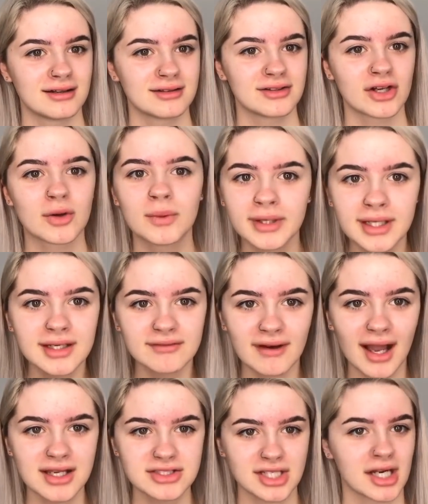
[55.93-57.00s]
the queen of
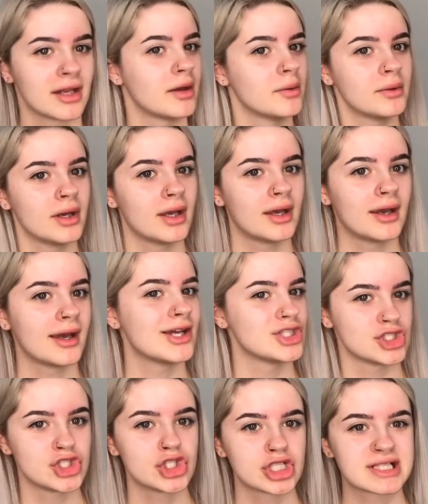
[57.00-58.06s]
eyeshadow
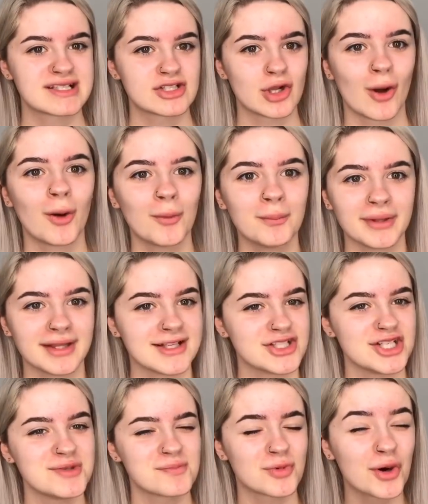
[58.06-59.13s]
has just told me that
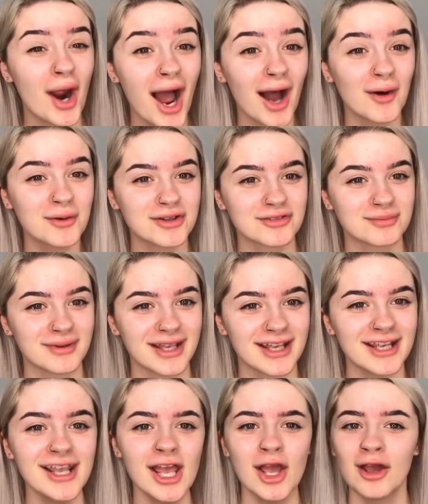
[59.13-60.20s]
she's proud of
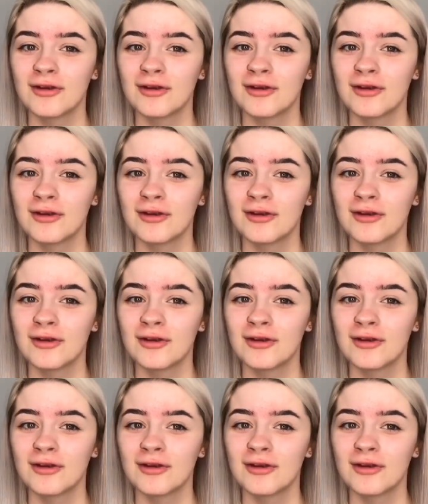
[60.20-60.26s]
me